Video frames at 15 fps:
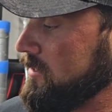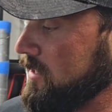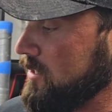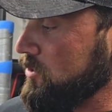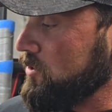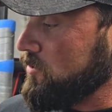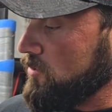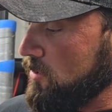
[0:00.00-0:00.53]
it
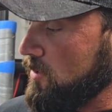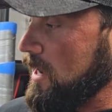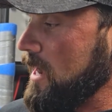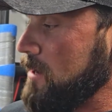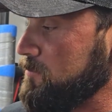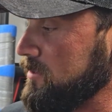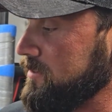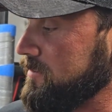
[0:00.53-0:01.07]
just so
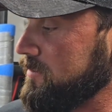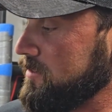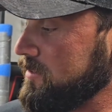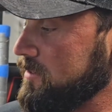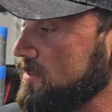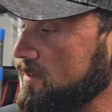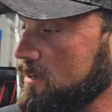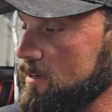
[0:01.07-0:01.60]
happens
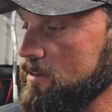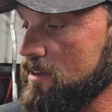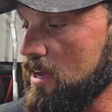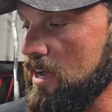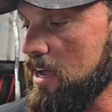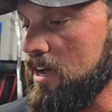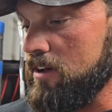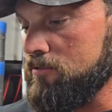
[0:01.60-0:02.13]
I
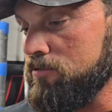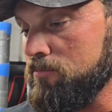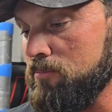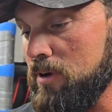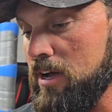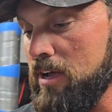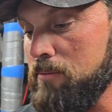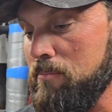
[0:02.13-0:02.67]
have
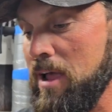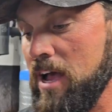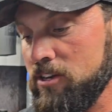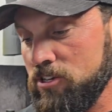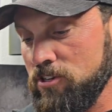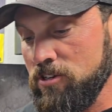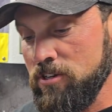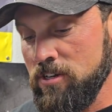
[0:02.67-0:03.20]
my
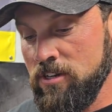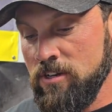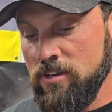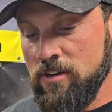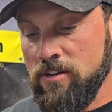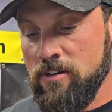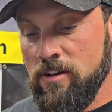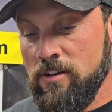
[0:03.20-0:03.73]
match
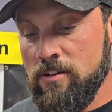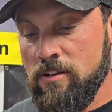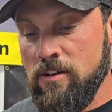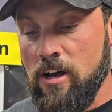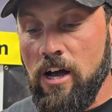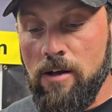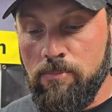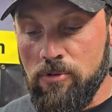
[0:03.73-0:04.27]

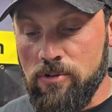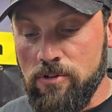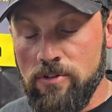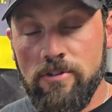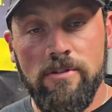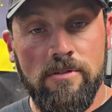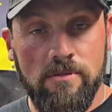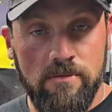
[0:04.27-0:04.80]

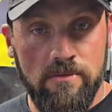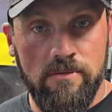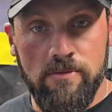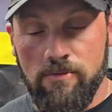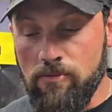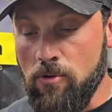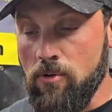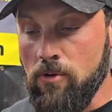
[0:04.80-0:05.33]
uppers
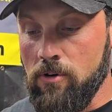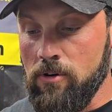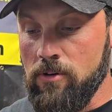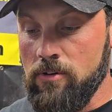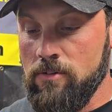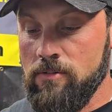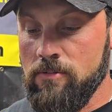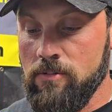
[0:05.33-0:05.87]
for
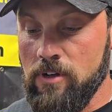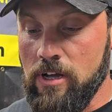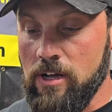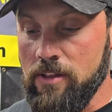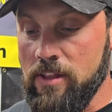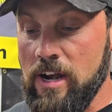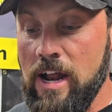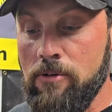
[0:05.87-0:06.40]

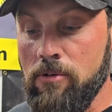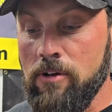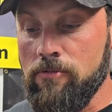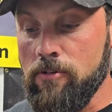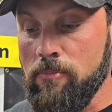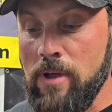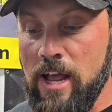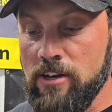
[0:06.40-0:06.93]
that I run
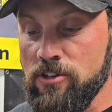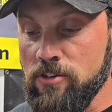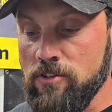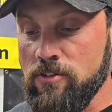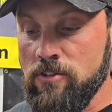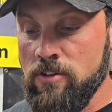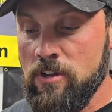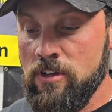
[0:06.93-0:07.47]
for
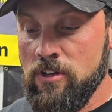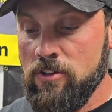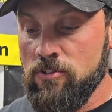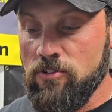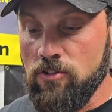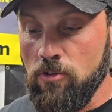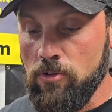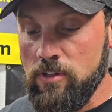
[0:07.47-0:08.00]
matches
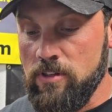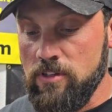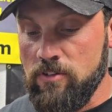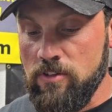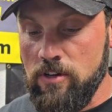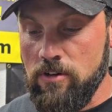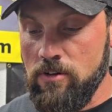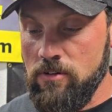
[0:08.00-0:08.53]
solely this
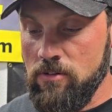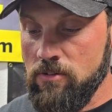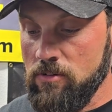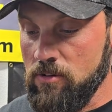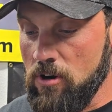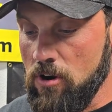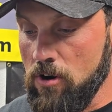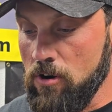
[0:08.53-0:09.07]
year
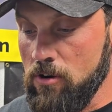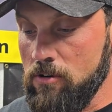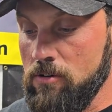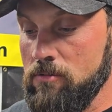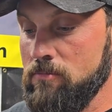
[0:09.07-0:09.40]
are